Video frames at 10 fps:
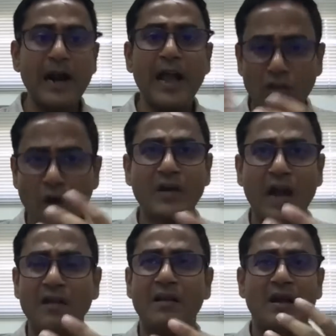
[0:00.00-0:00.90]
And I thought
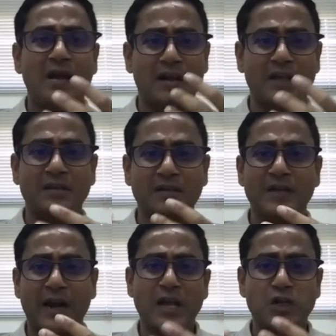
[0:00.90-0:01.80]

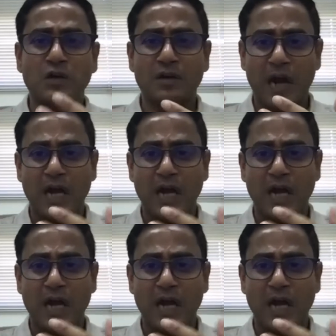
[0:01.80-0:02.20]
that I should